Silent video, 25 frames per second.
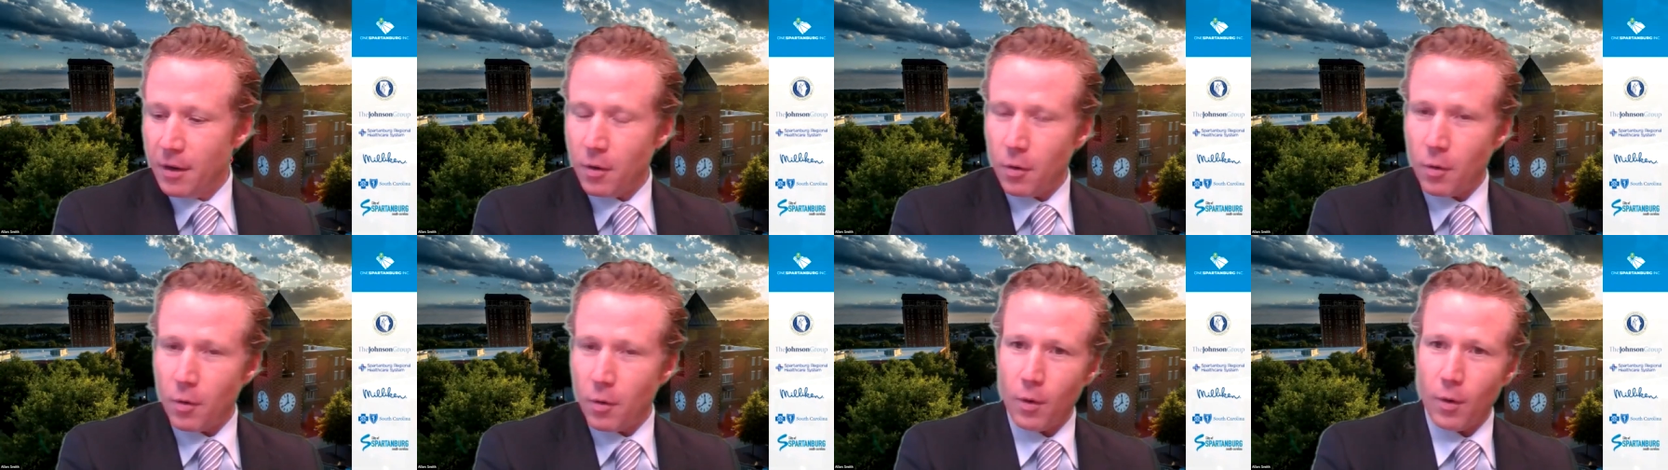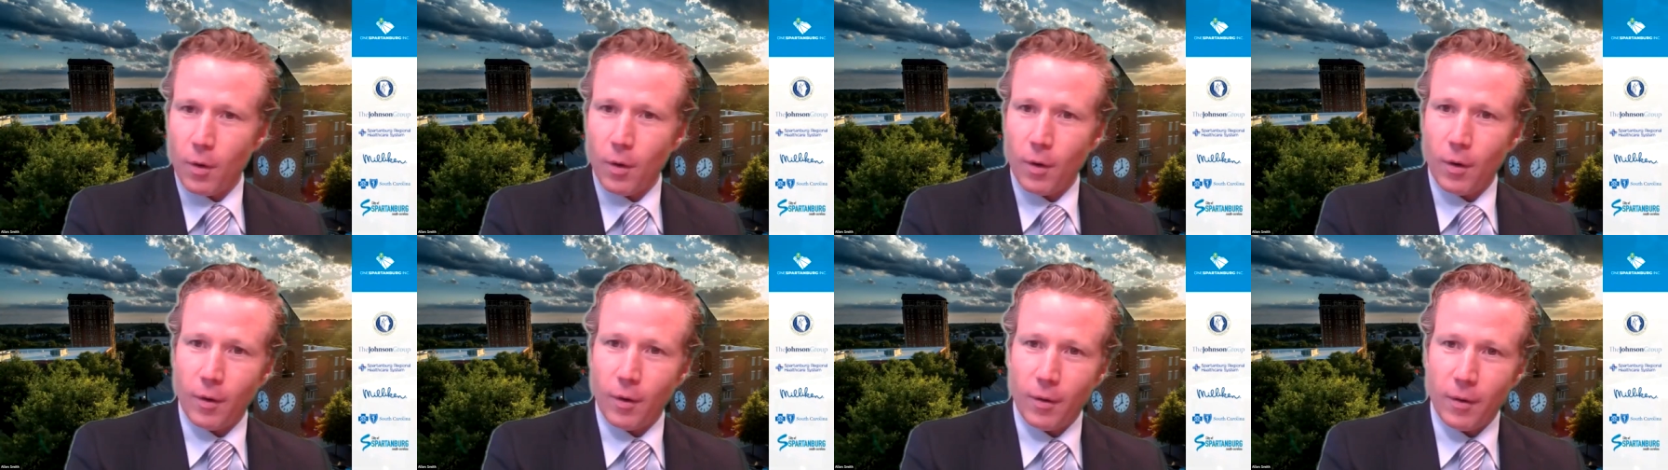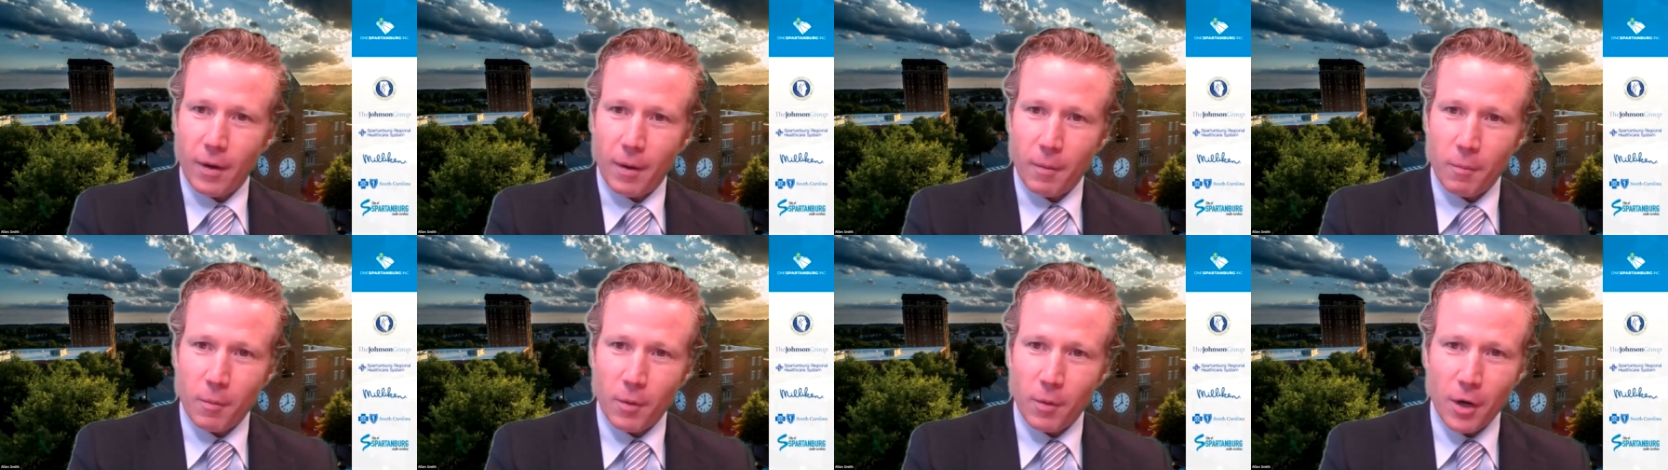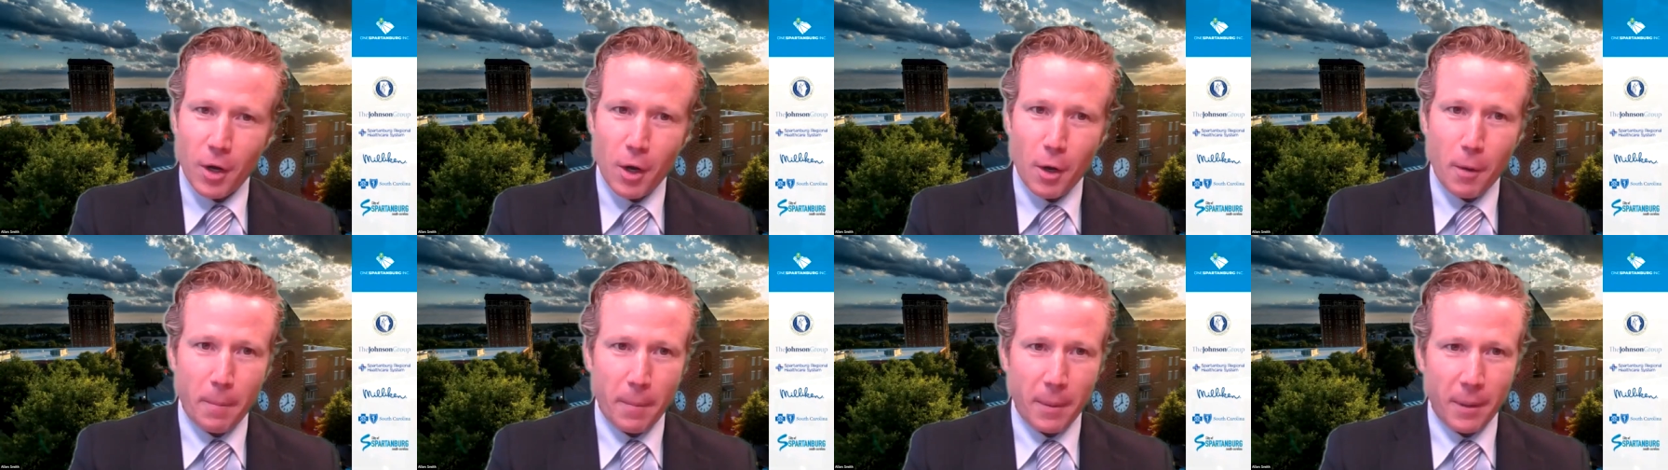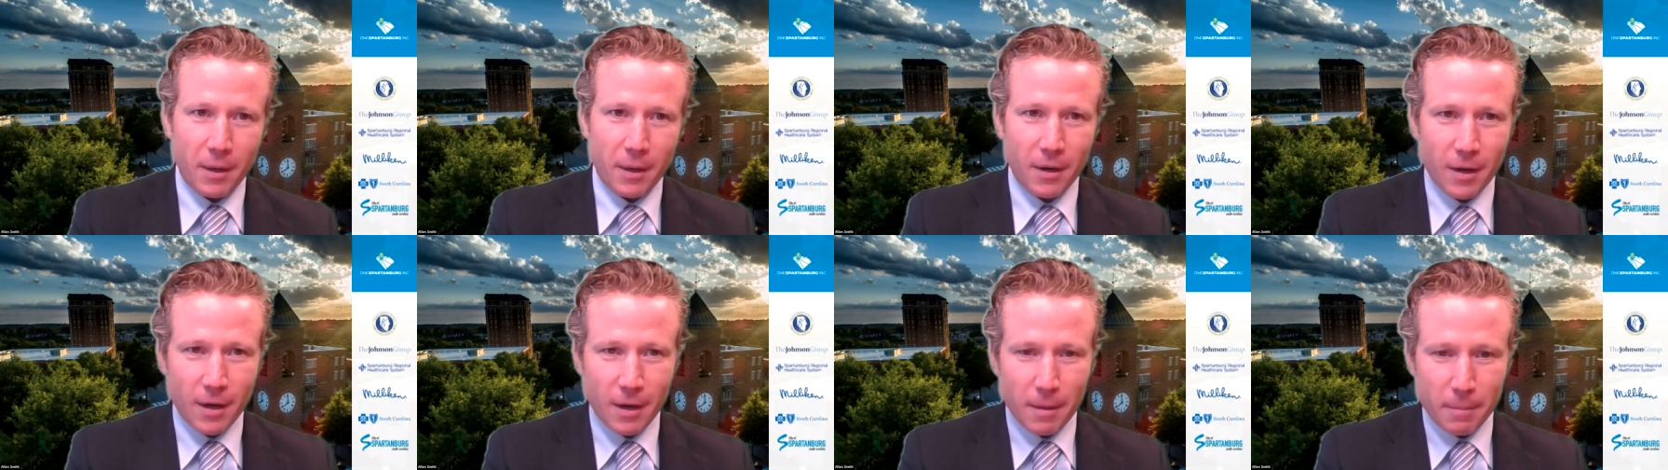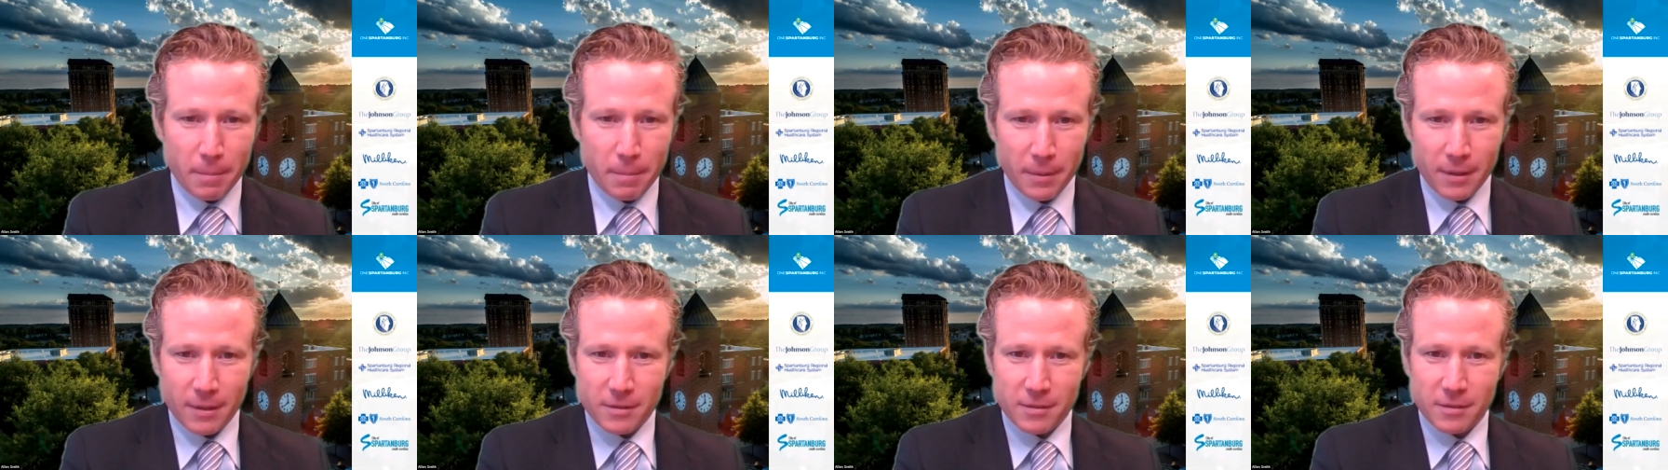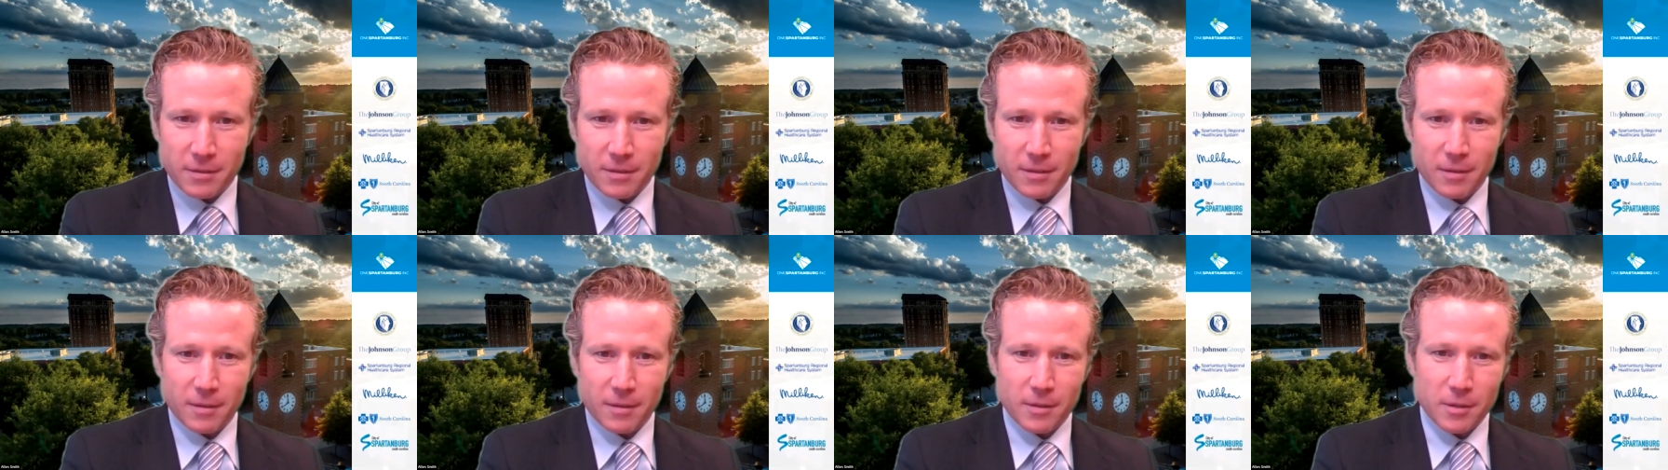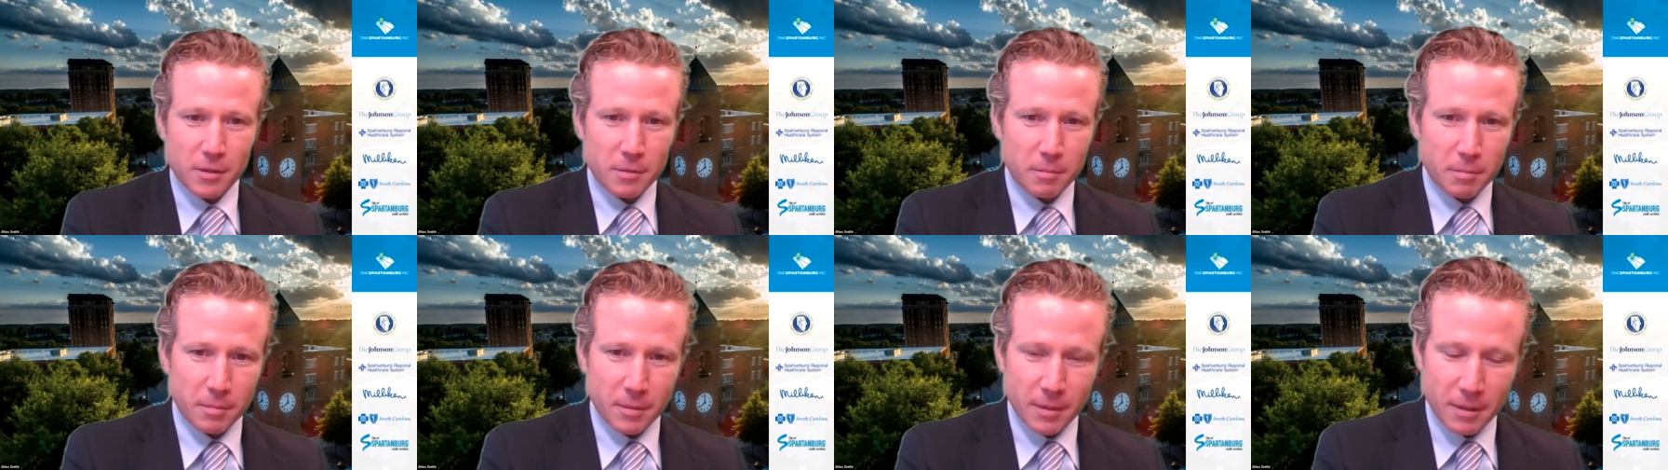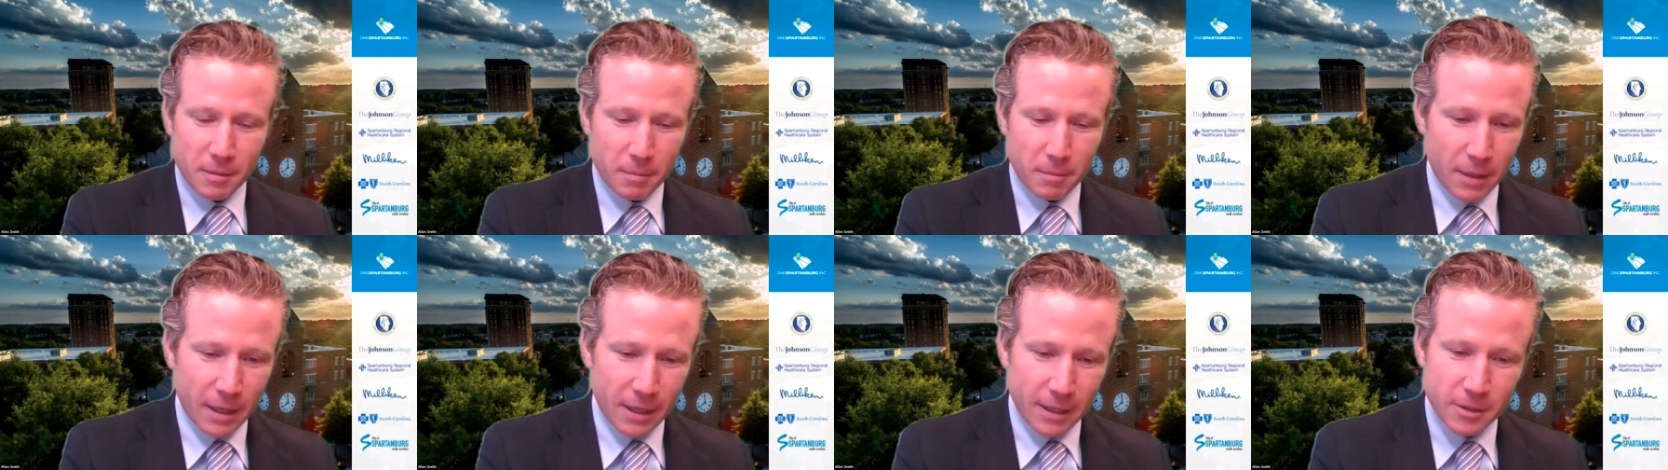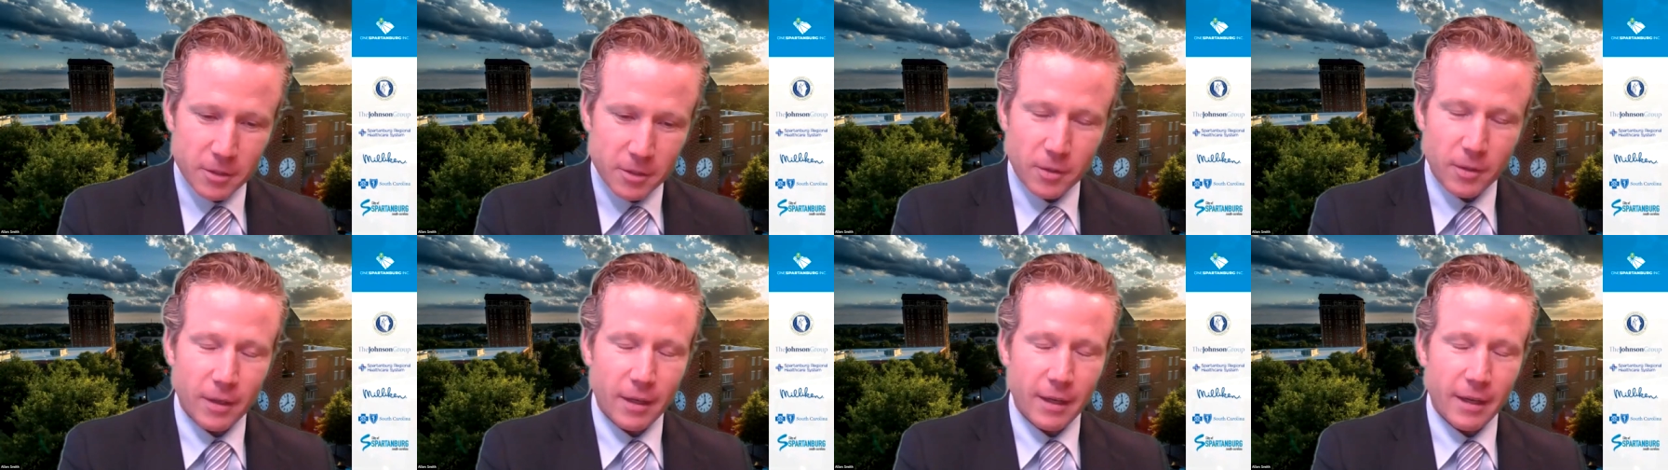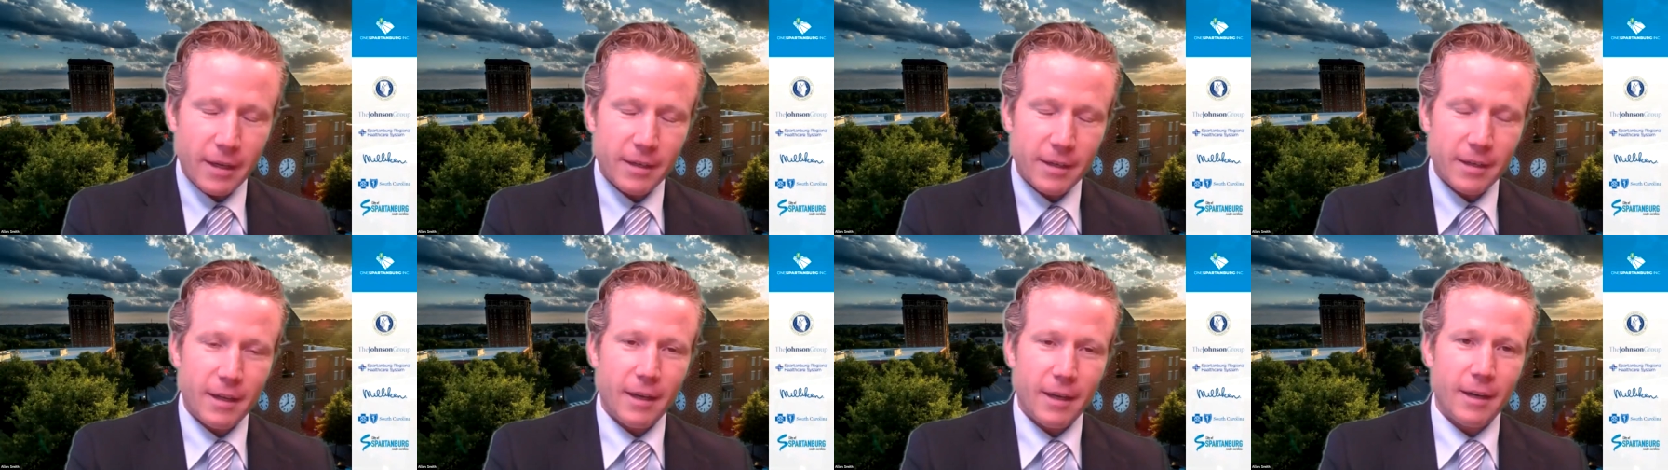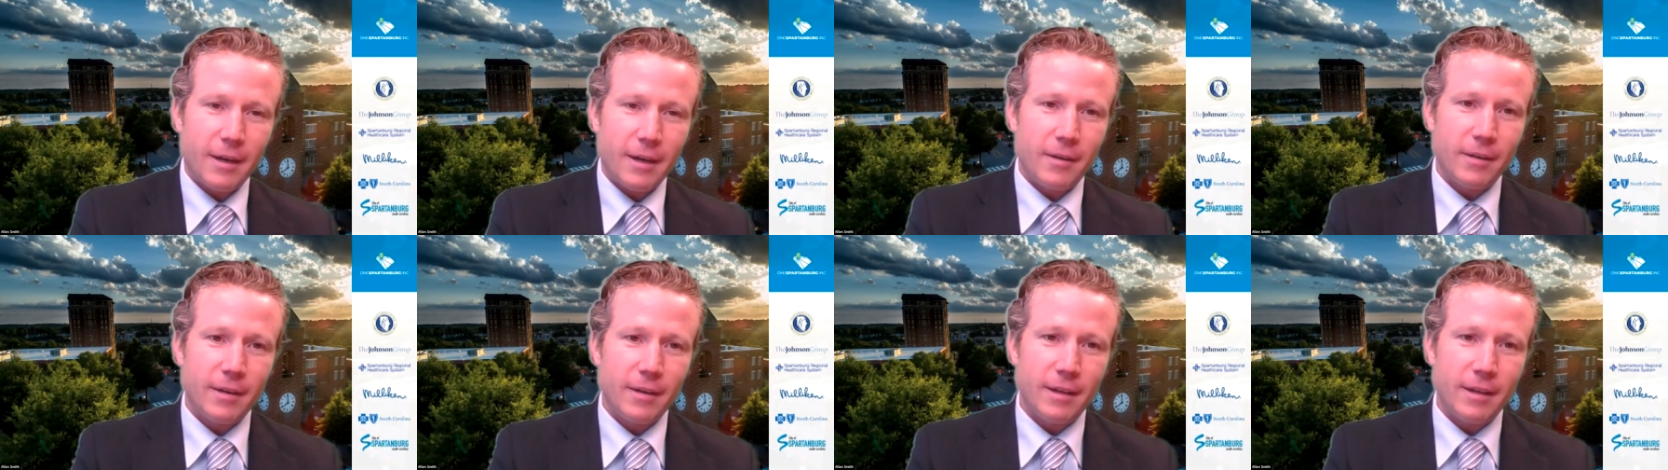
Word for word: or I'm going to open it up and it's going to just be a major letdown.